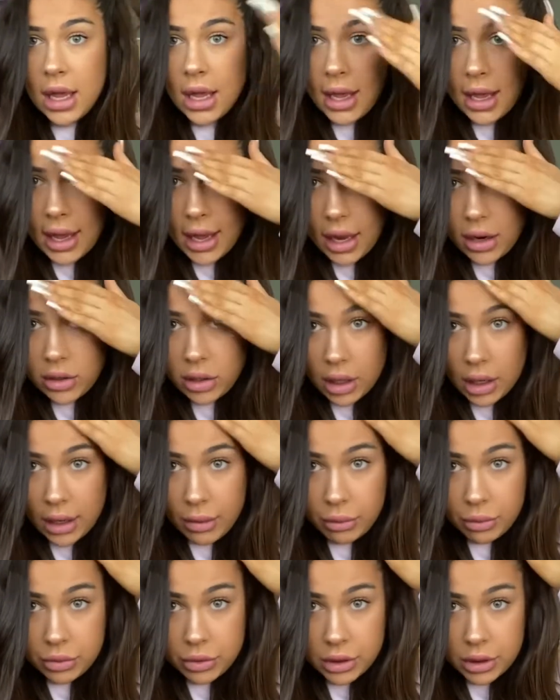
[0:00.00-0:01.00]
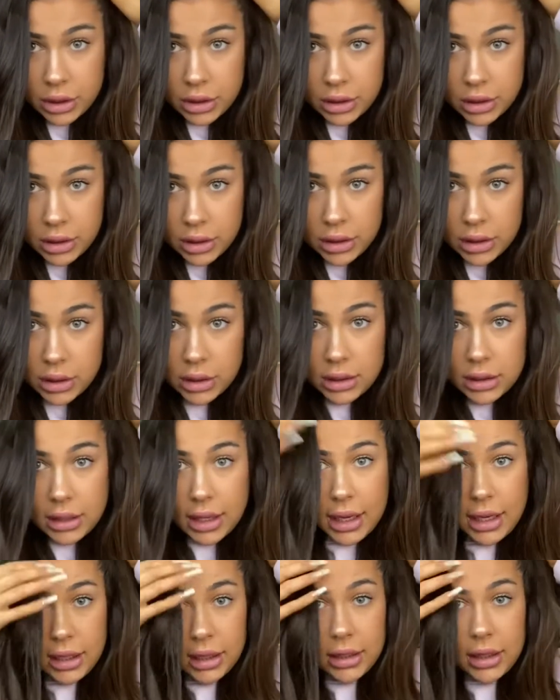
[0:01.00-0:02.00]
and I will just
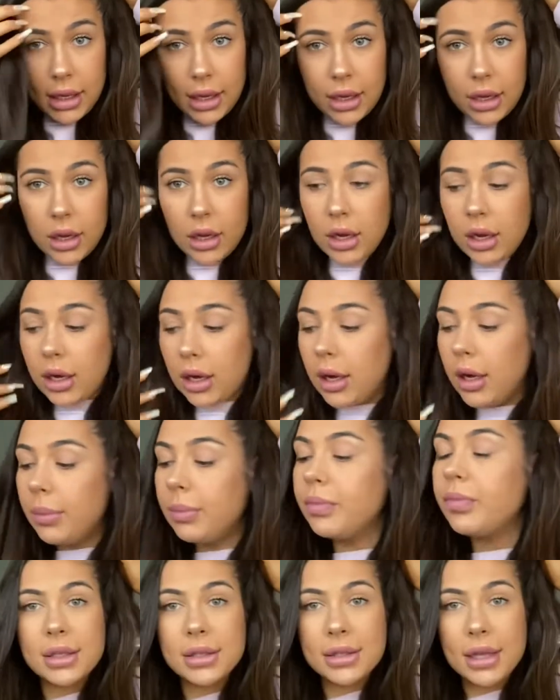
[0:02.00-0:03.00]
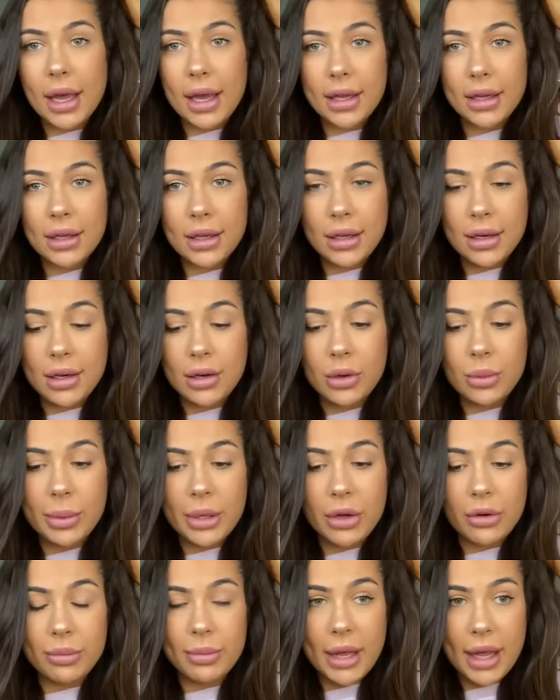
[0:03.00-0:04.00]
take that up, take a little
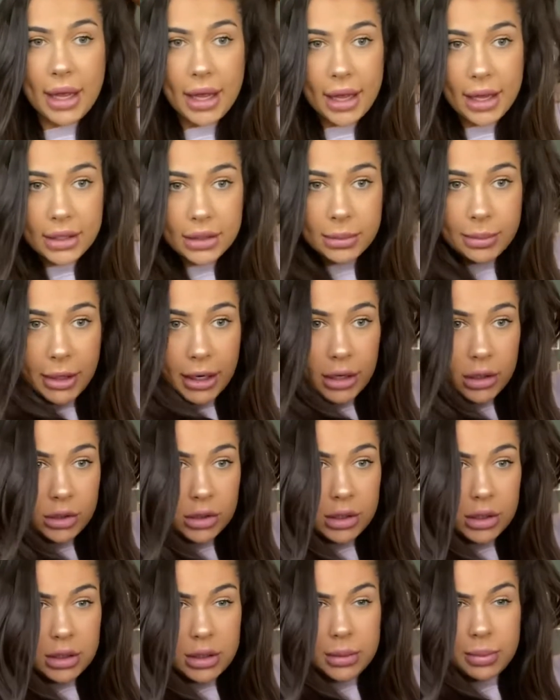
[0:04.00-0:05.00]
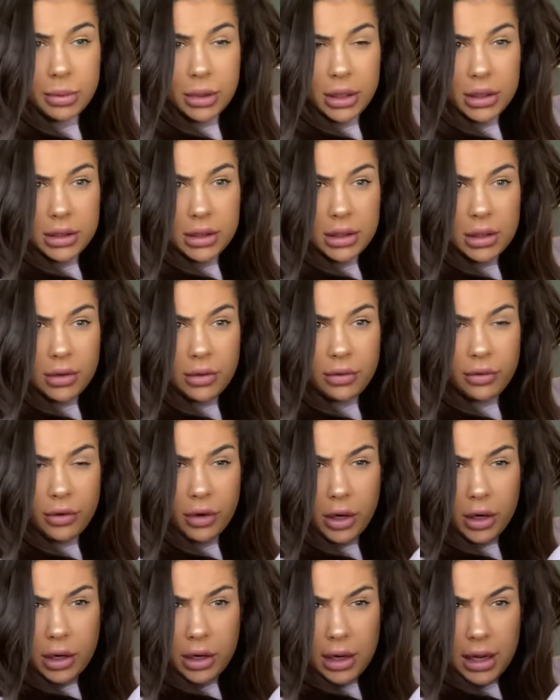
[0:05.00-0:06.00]
bit of my hairspray and just spritz the
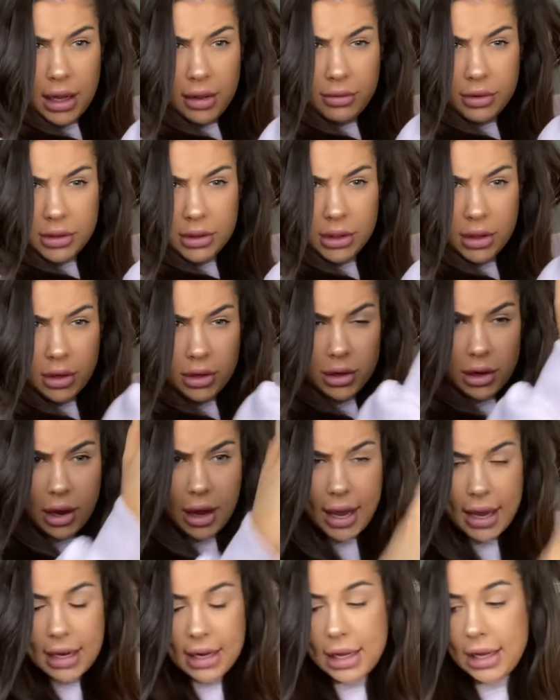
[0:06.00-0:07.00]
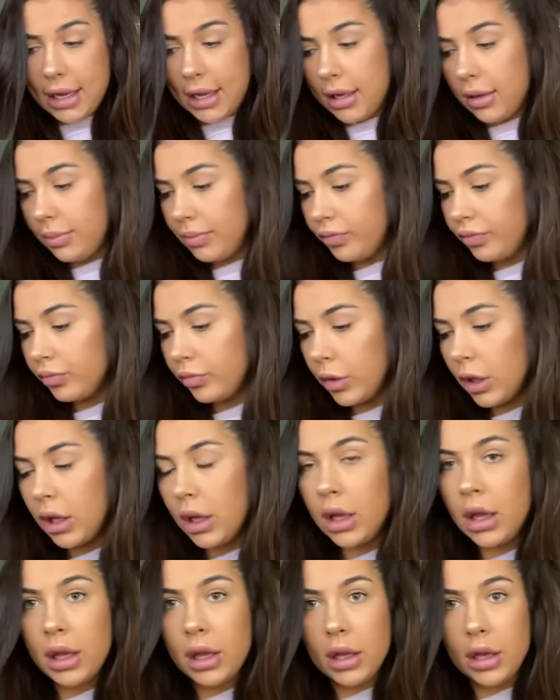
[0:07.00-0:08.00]
front ever so lightly.
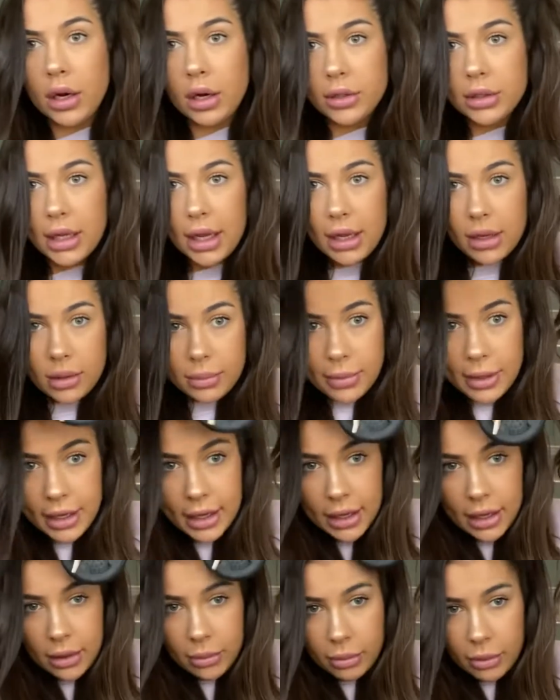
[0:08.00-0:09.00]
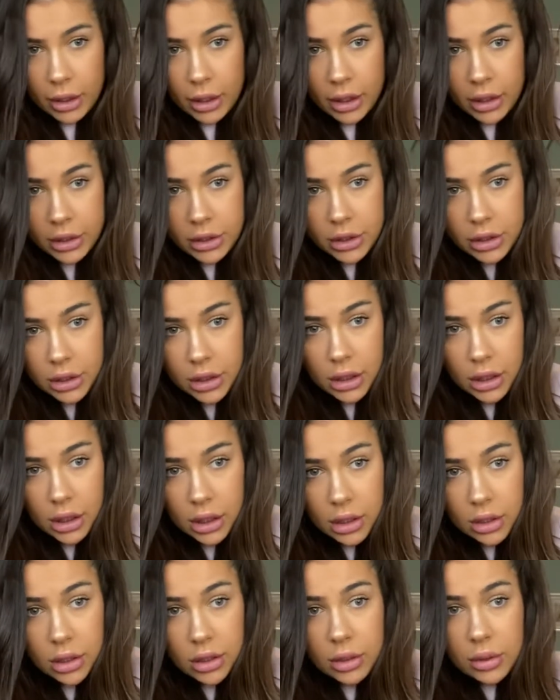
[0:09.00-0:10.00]
Then I'll take my hairbrush
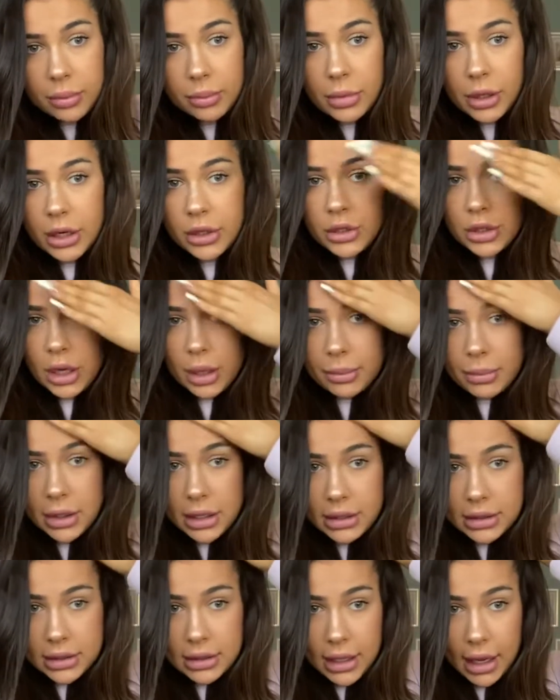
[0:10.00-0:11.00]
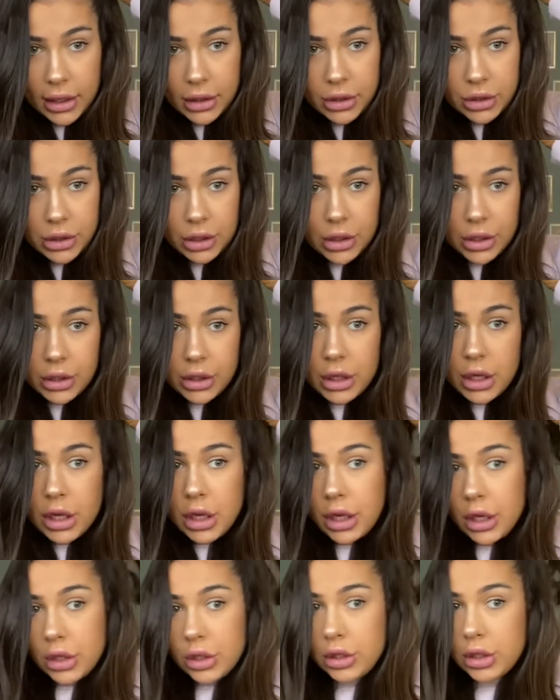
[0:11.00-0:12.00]
and I'll brush up this section
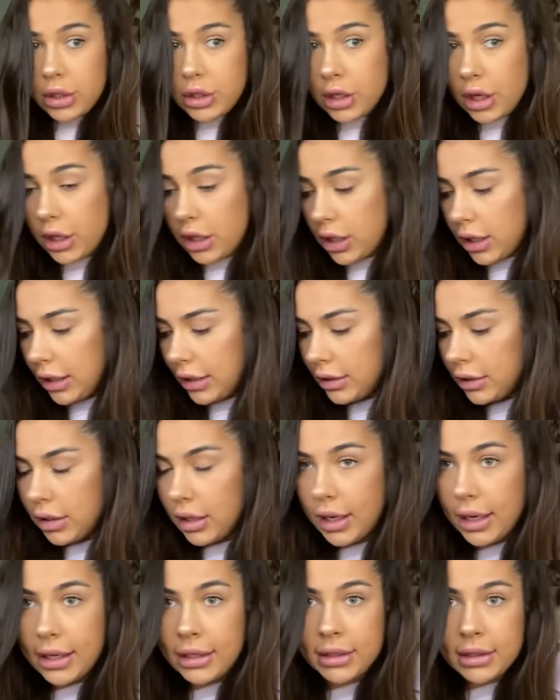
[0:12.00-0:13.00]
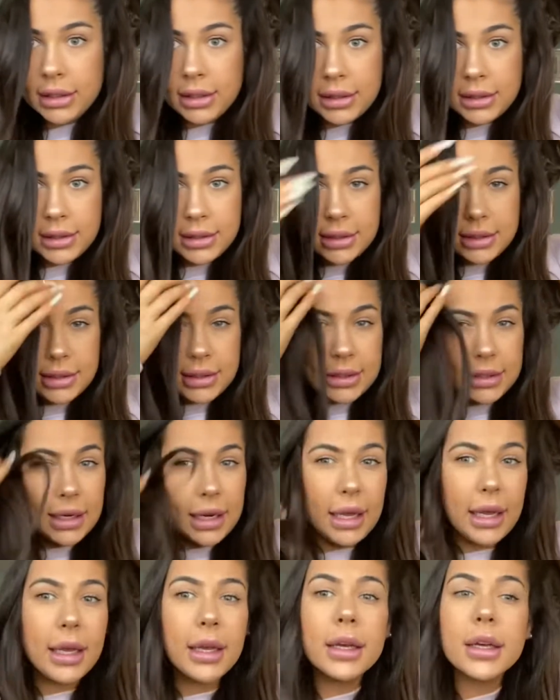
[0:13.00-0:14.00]
just so that it's nice and
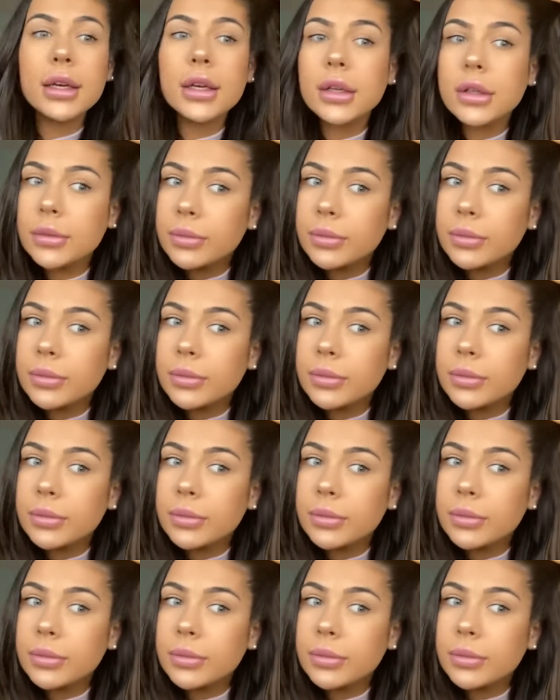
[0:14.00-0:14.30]
slick.